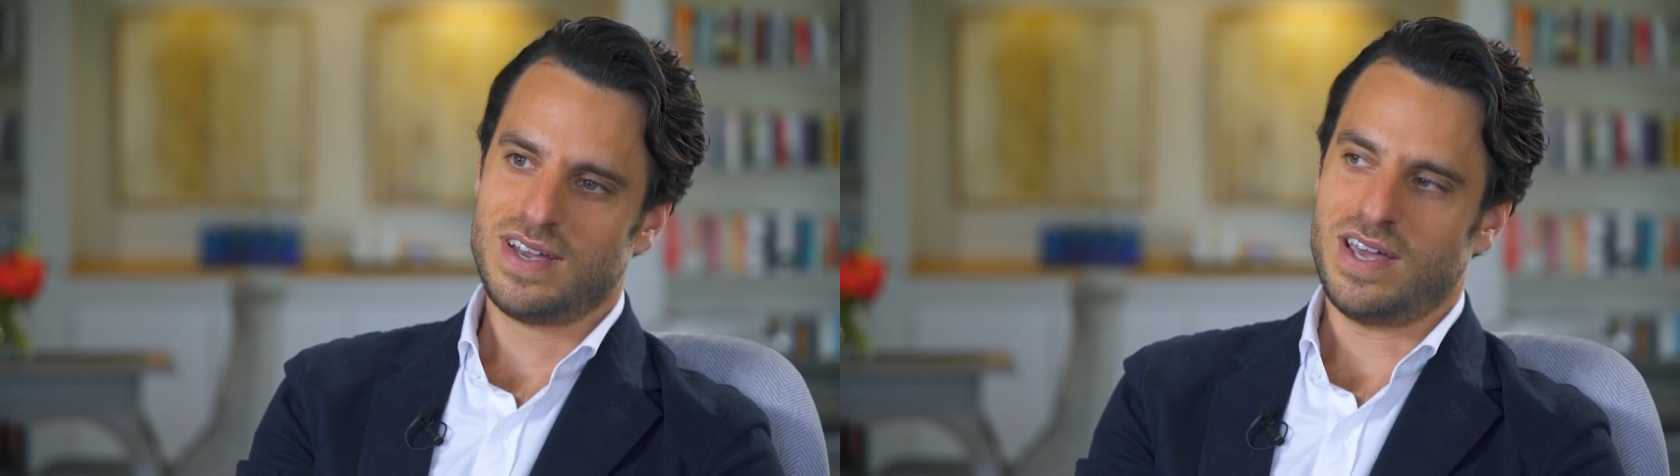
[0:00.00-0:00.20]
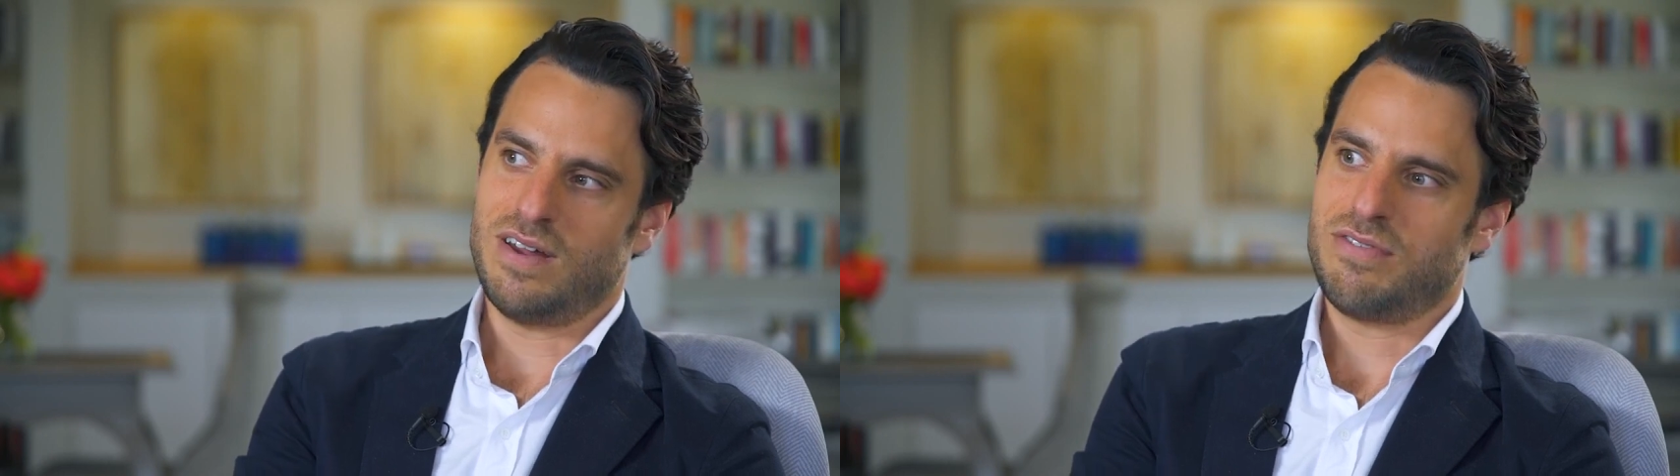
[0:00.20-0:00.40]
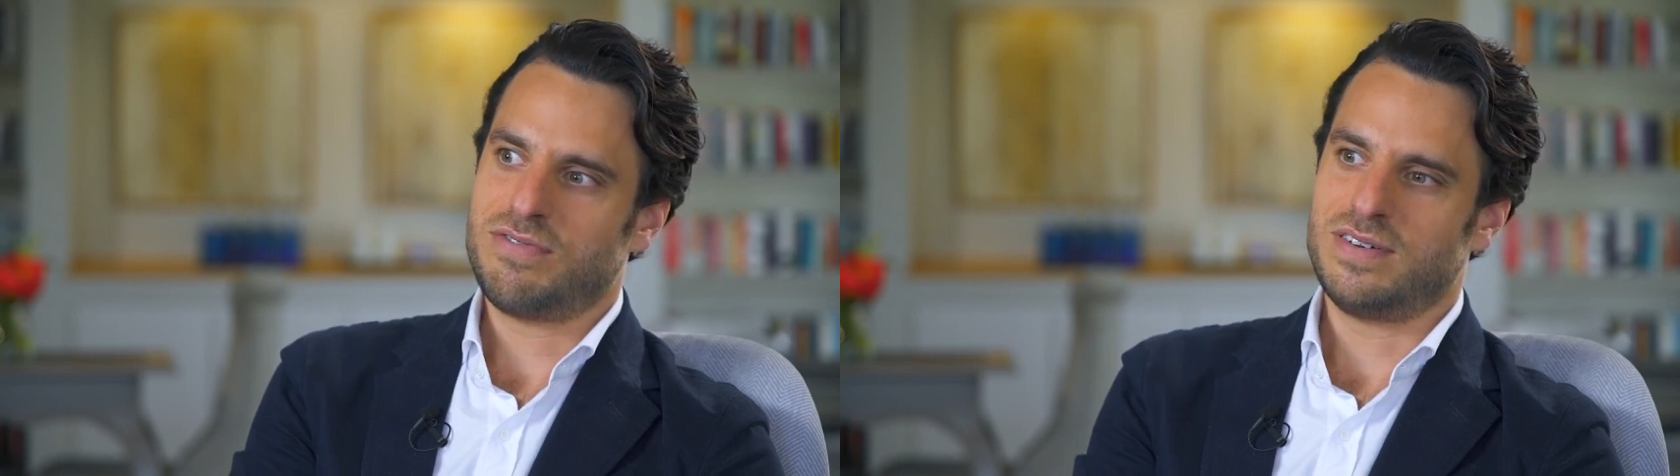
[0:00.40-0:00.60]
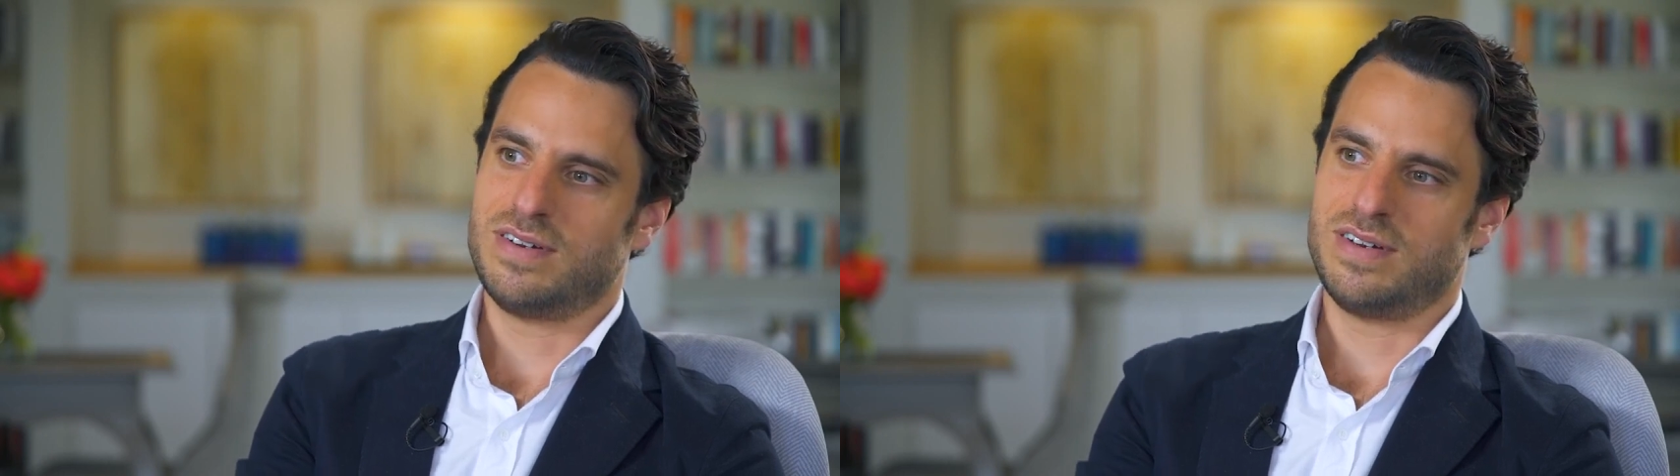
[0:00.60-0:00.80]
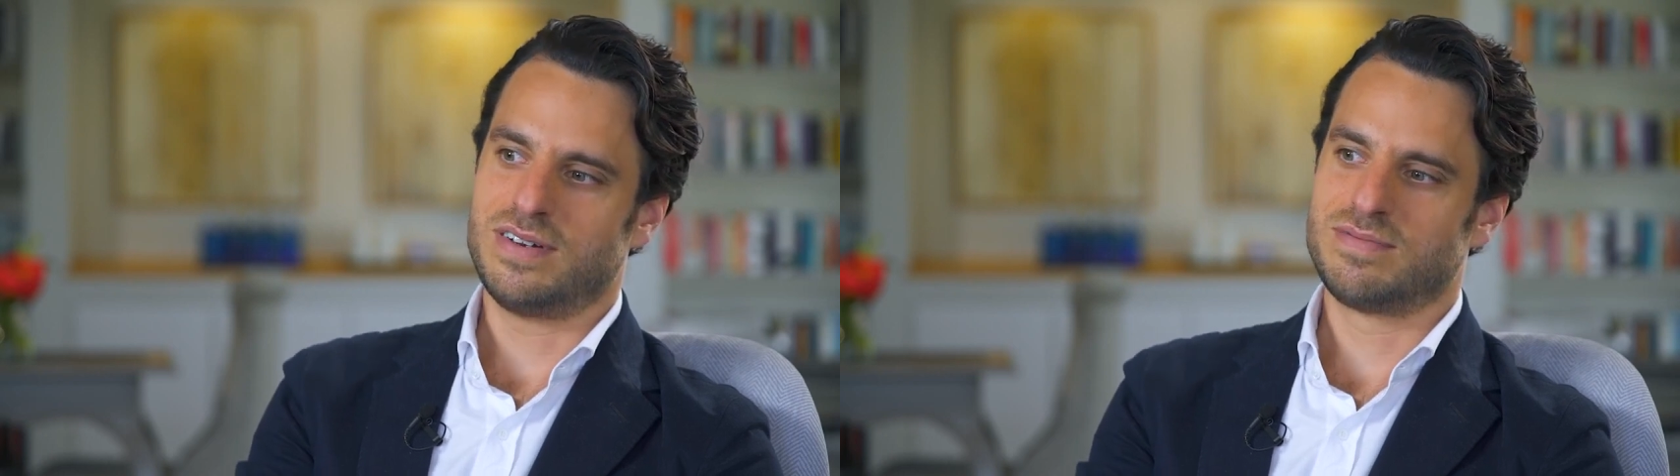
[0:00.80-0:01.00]
And
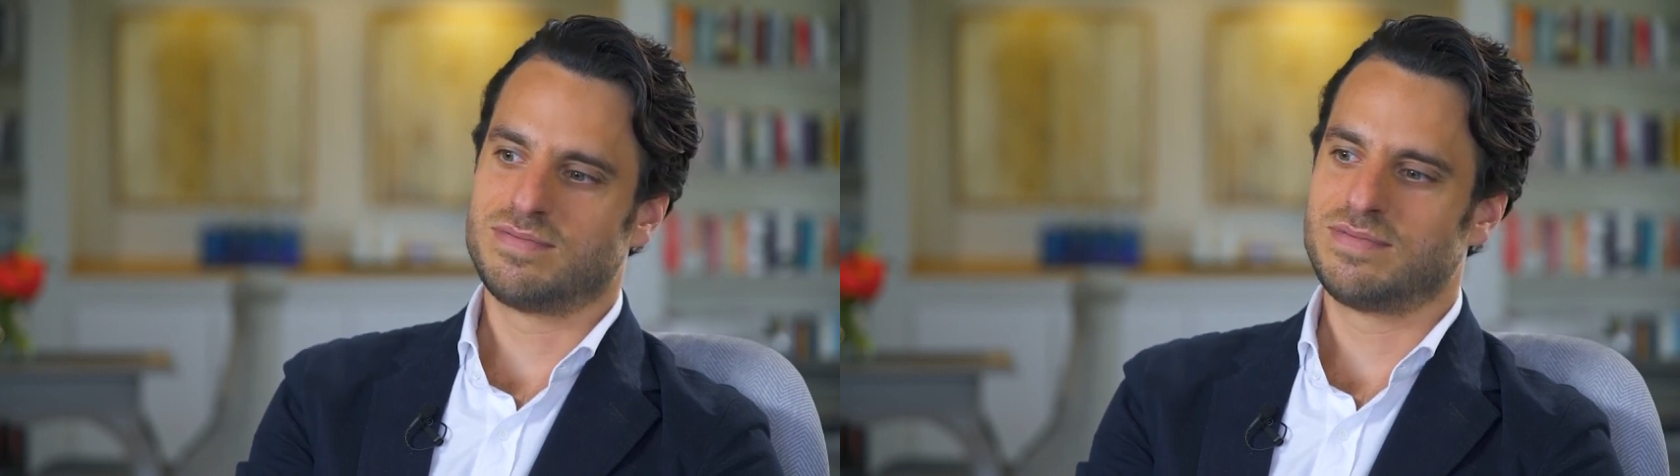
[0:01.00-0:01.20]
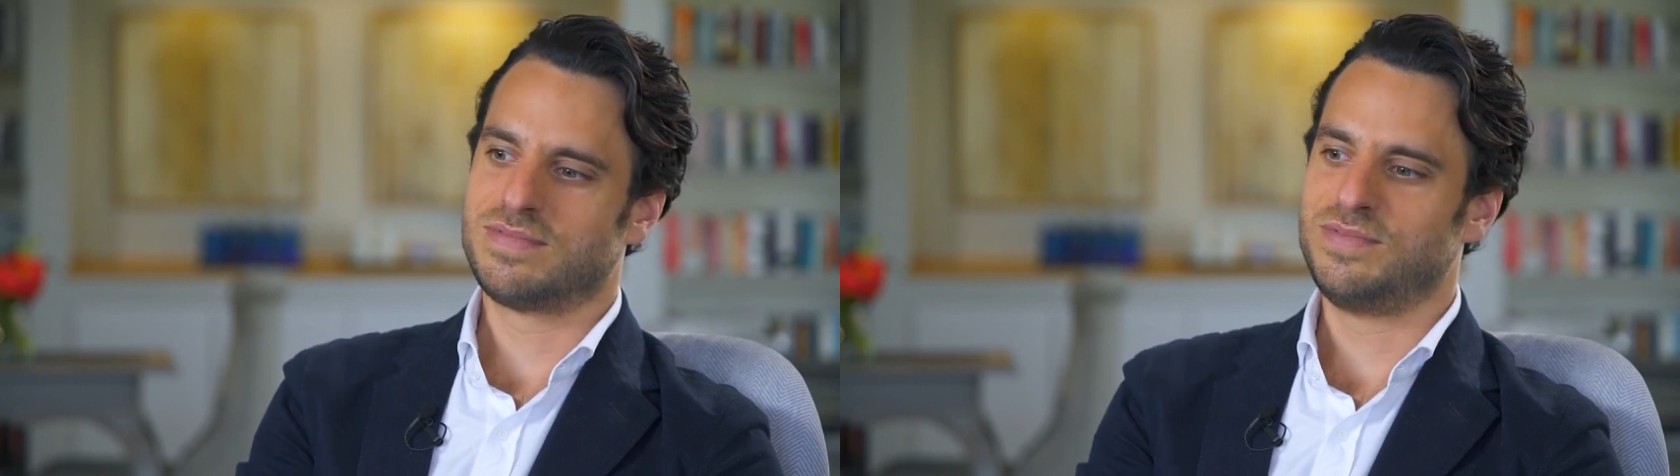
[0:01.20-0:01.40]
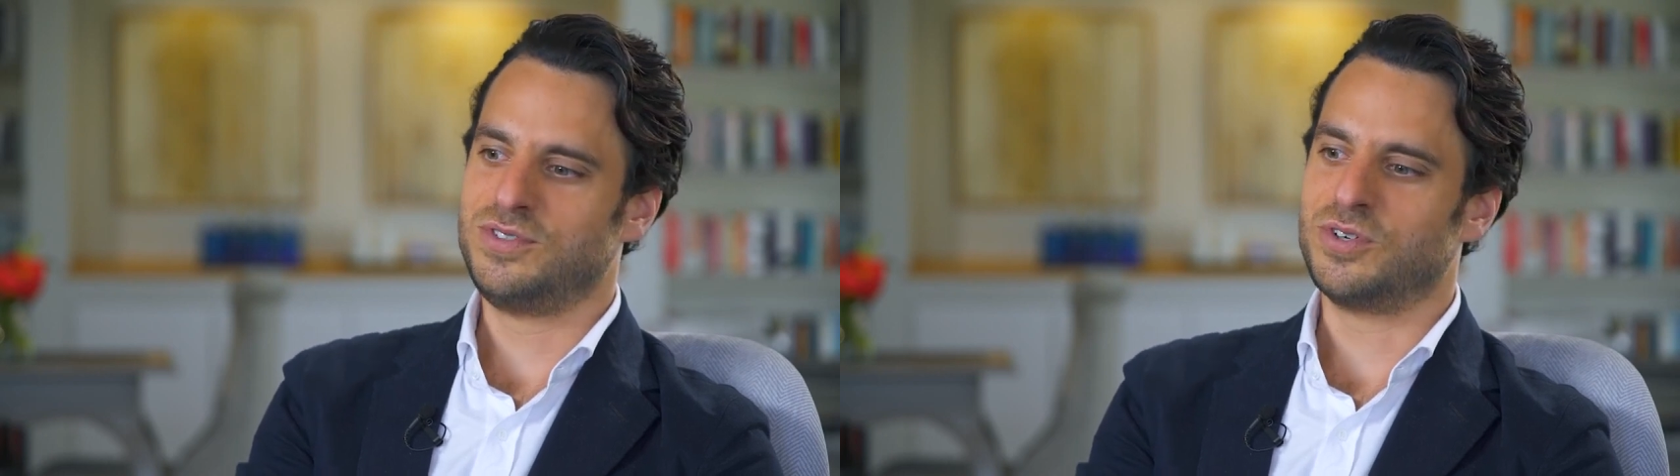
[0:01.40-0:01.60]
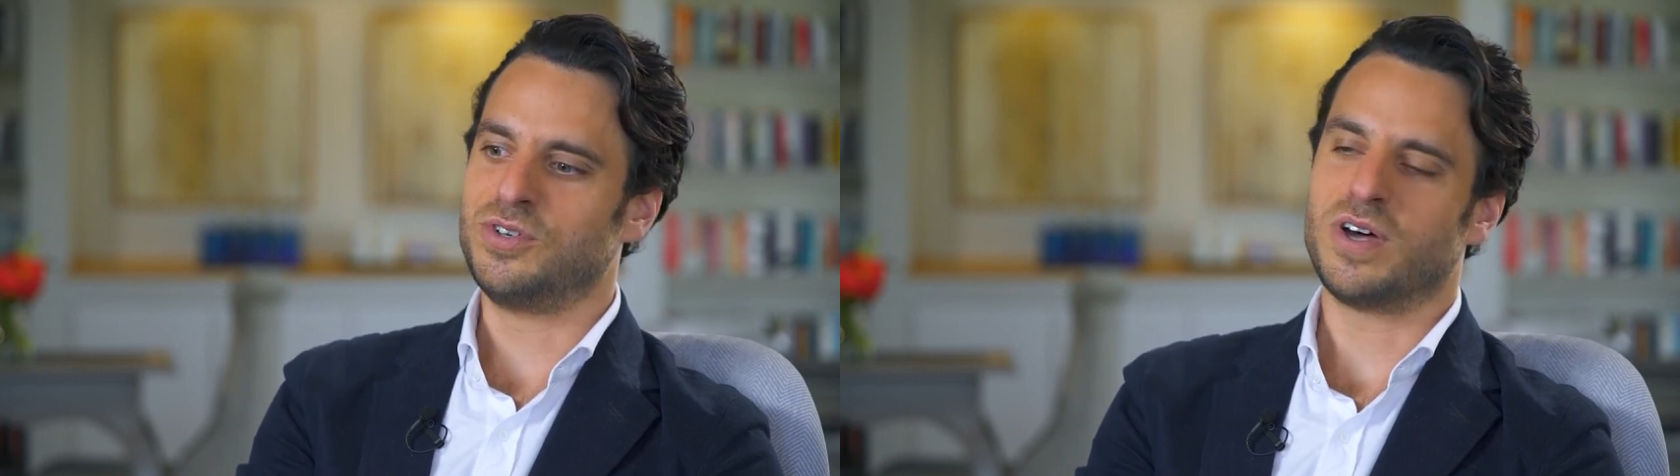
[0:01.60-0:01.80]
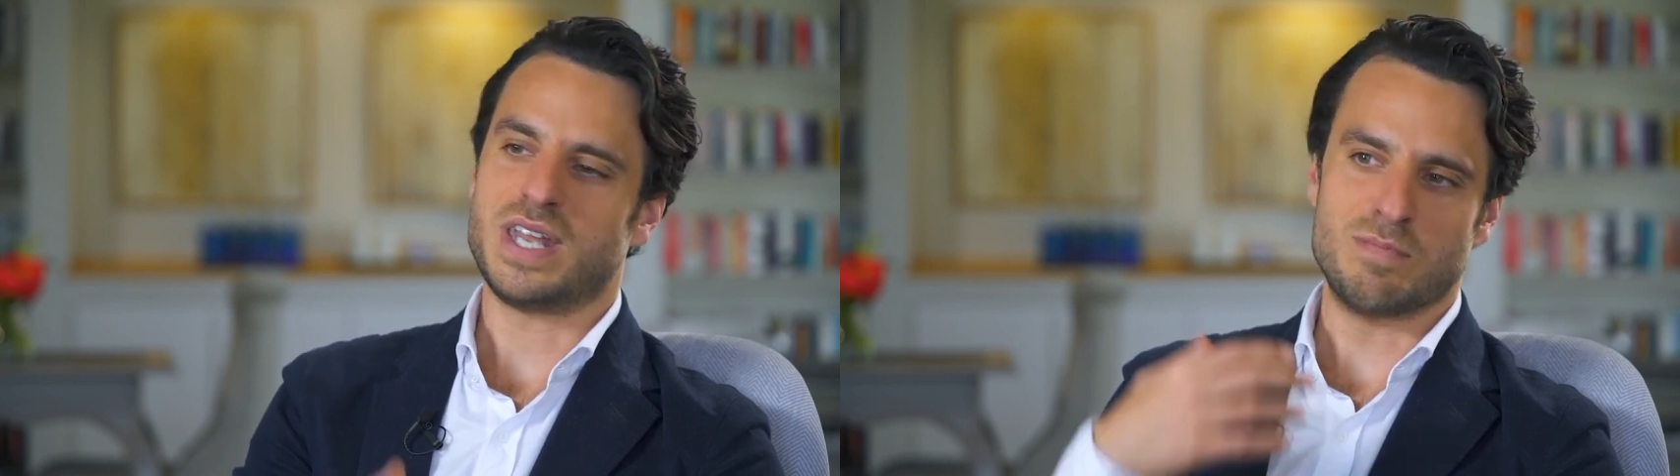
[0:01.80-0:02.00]
often you're
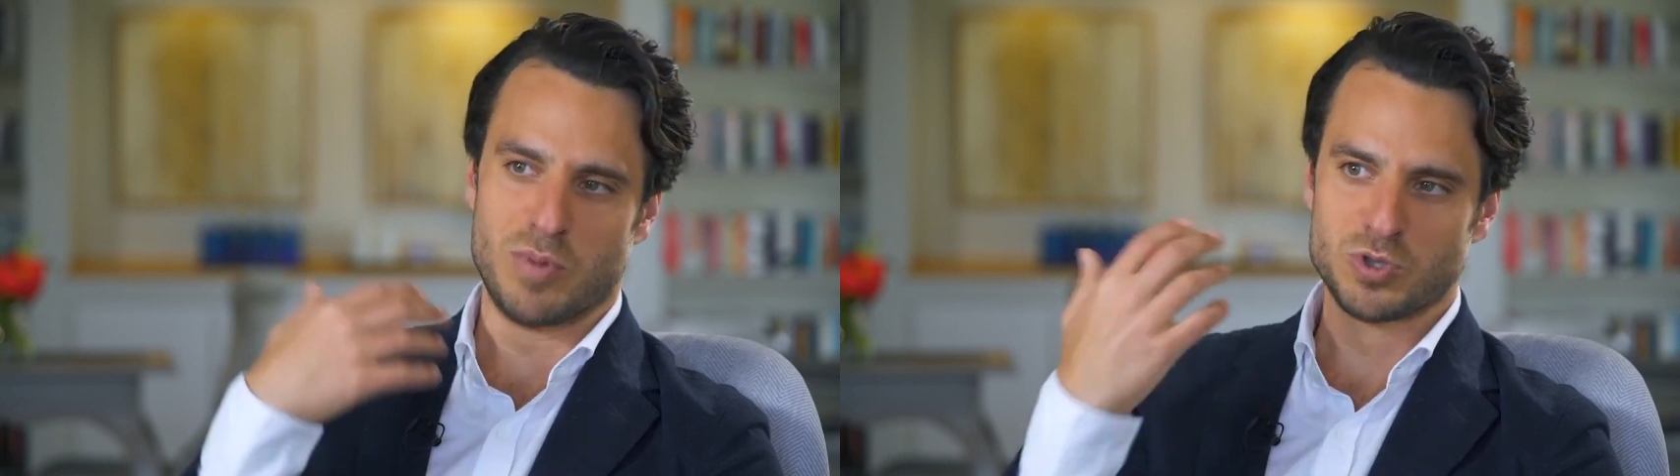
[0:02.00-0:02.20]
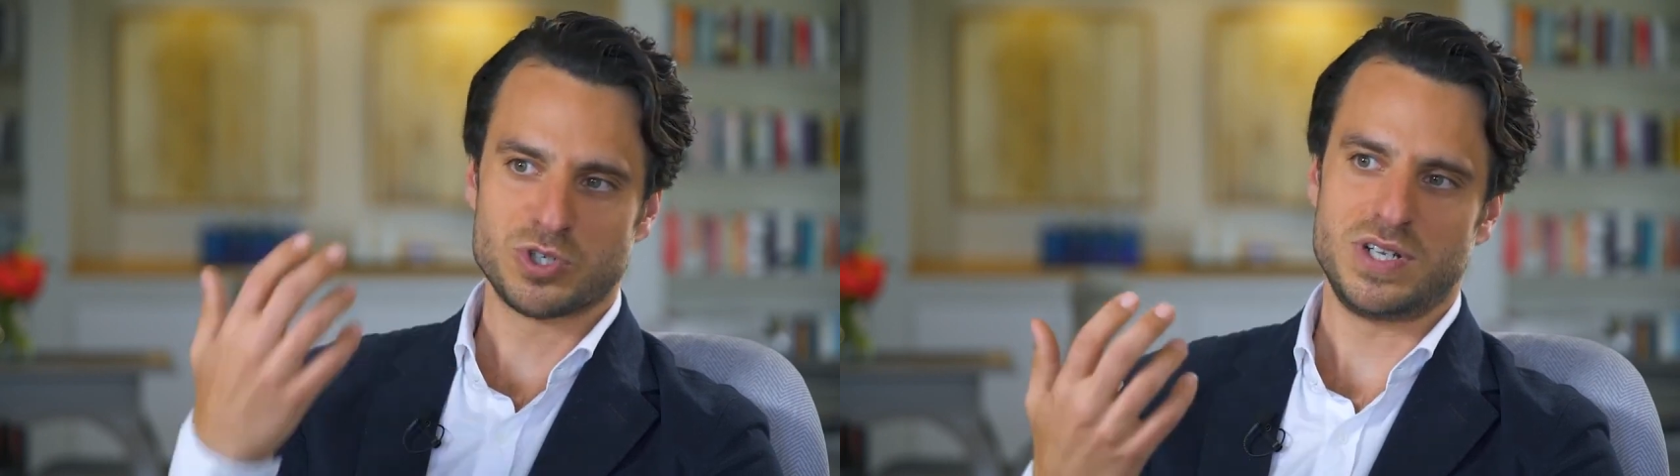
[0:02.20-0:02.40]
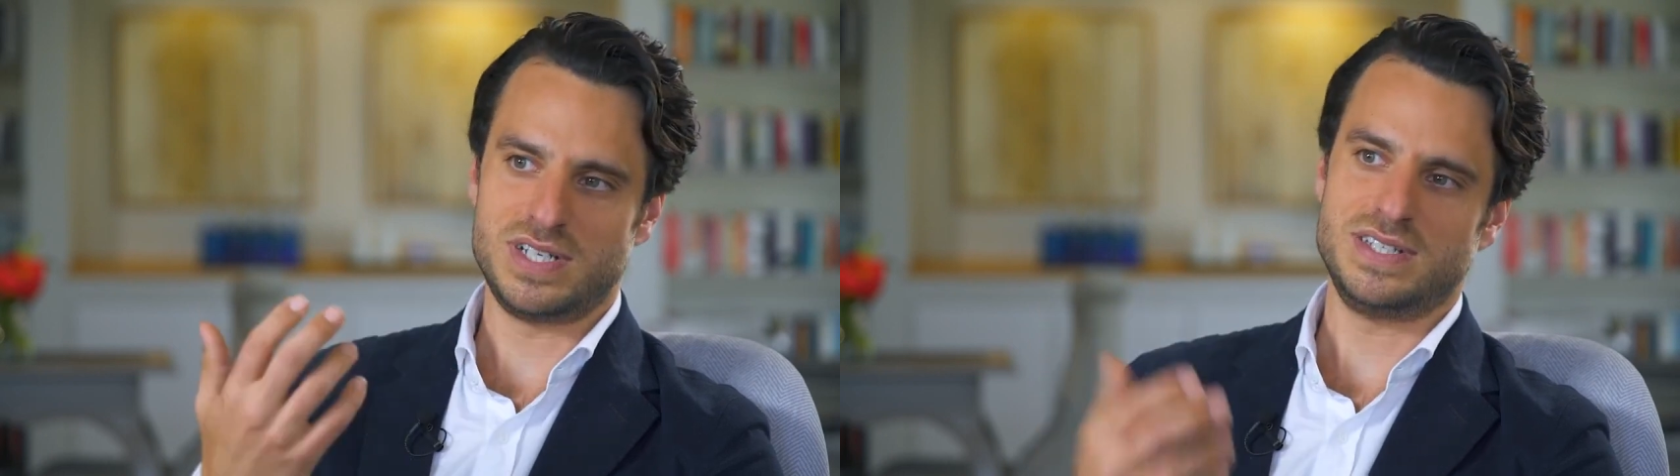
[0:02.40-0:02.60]
not emotionally